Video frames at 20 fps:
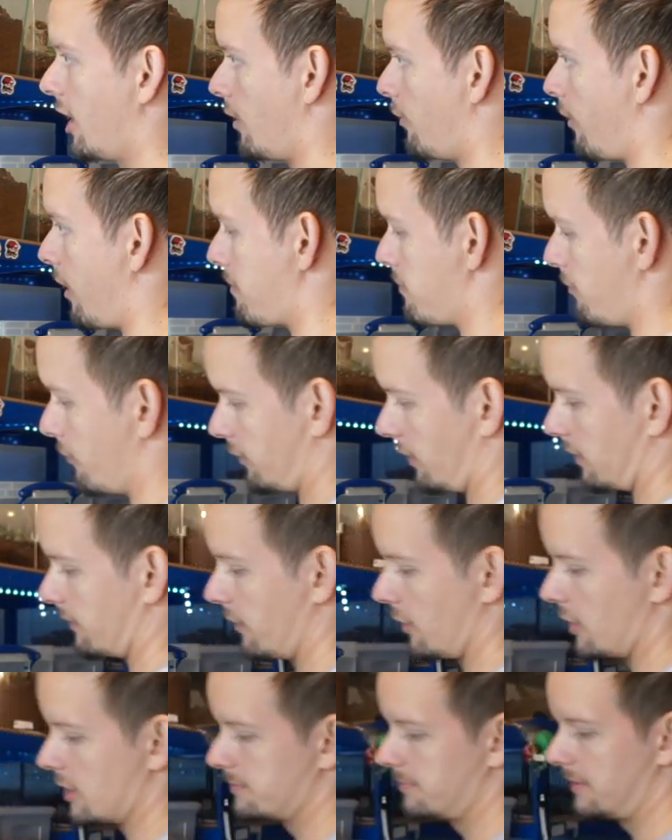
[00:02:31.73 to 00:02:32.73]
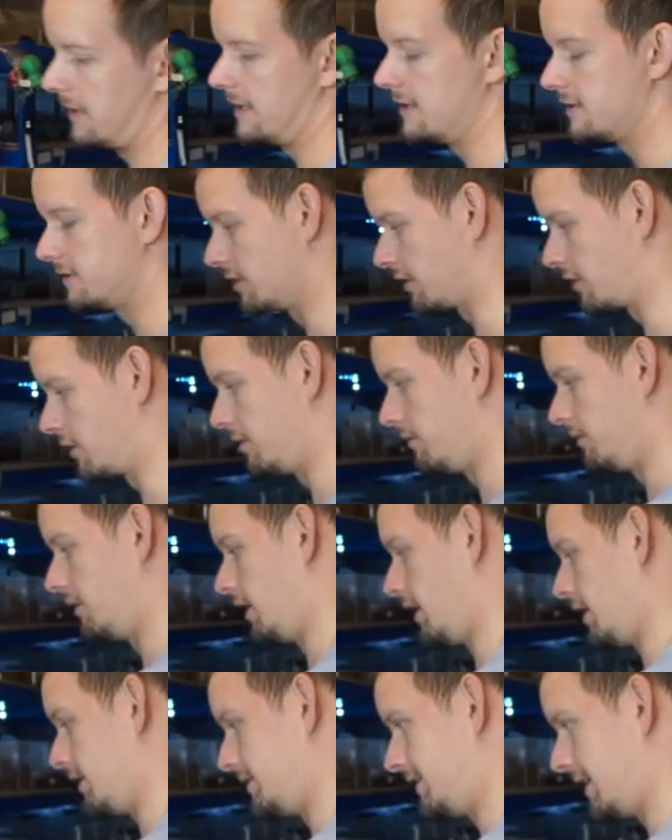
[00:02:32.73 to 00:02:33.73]
All four diverse peas,
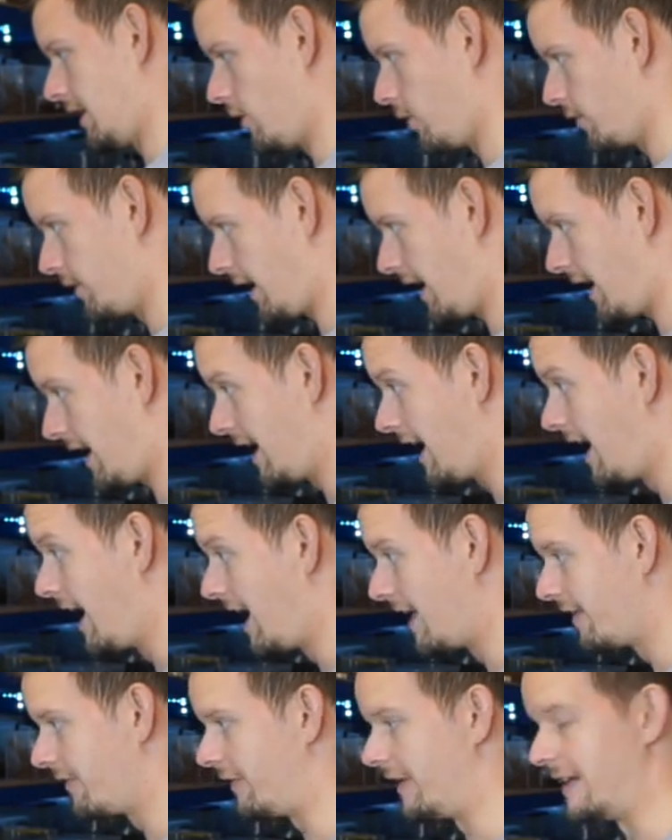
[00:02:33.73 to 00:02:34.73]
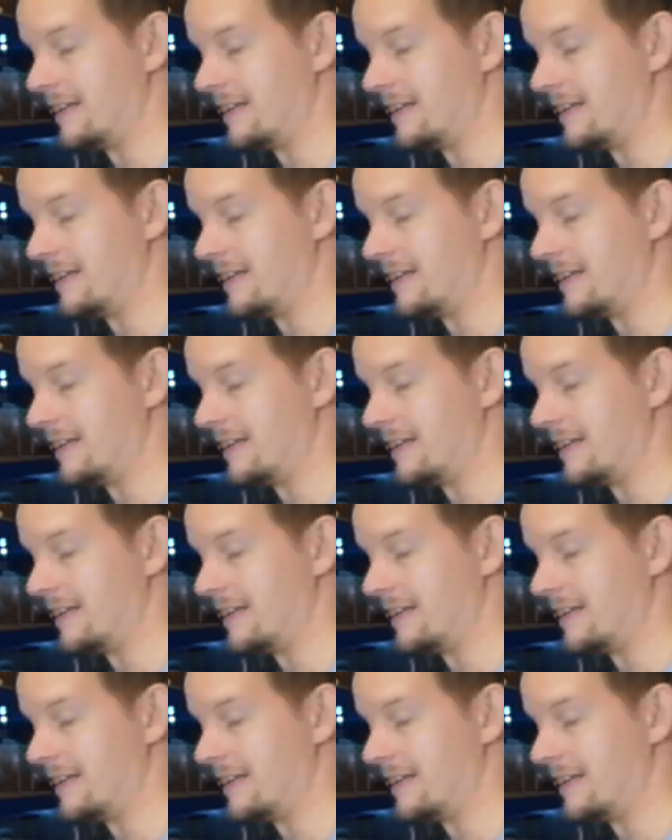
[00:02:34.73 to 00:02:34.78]
Zelda, the